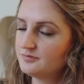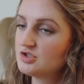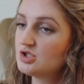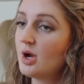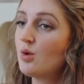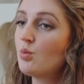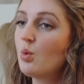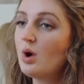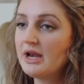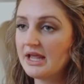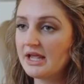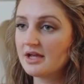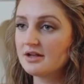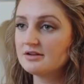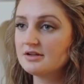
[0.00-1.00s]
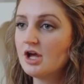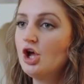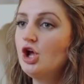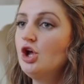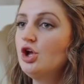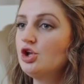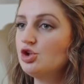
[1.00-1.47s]
So on one hand,
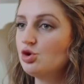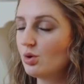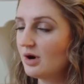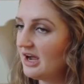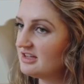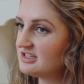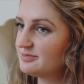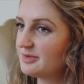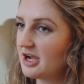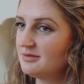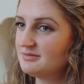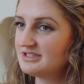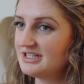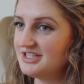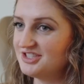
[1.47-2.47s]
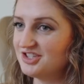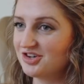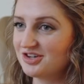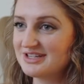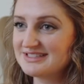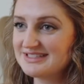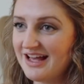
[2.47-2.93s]
your house becomes
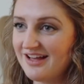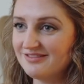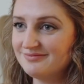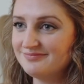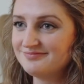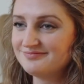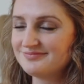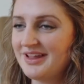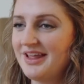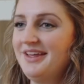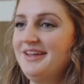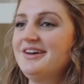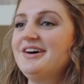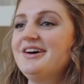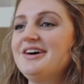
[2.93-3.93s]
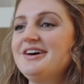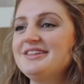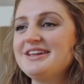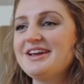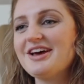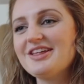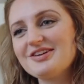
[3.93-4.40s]
easier to sell. On
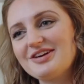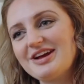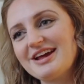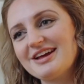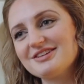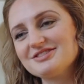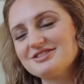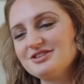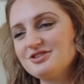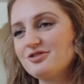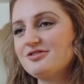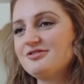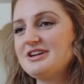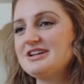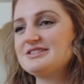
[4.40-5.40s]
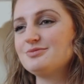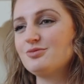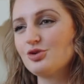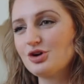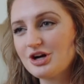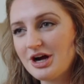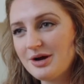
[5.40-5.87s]
the other hand, you'll face
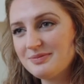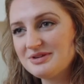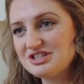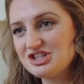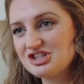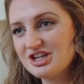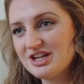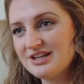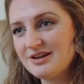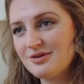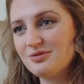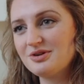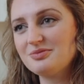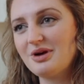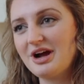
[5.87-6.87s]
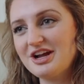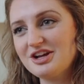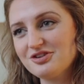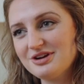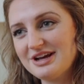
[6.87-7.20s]
more competition when buying your